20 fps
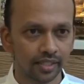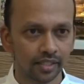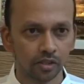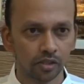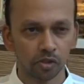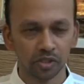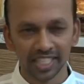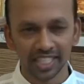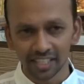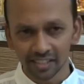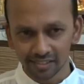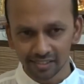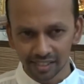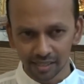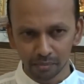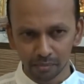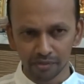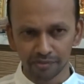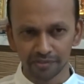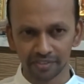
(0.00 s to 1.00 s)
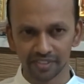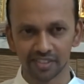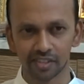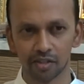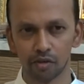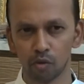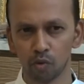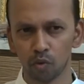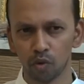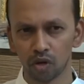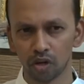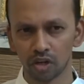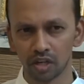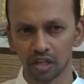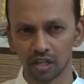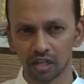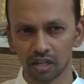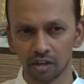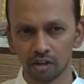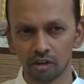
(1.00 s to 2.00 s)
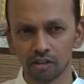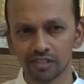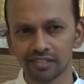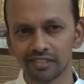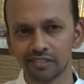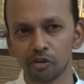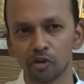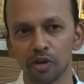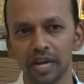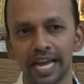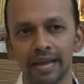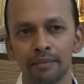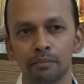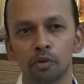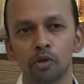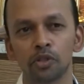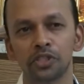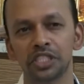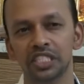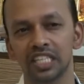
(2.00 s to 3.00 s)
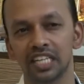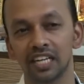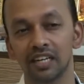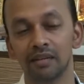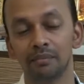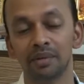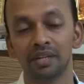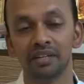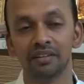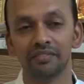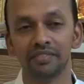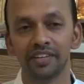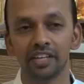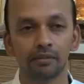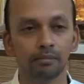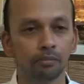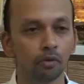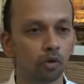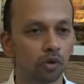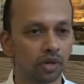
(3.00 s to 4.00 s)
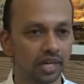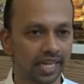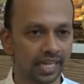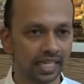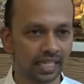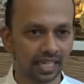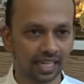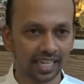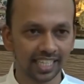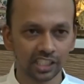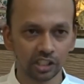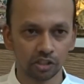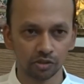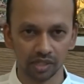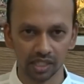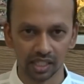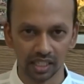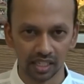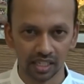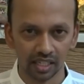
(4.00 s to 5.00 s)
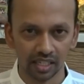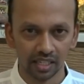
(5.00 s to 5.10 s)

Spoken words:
So there are some of us who are not so emotional, but we are more intellectual.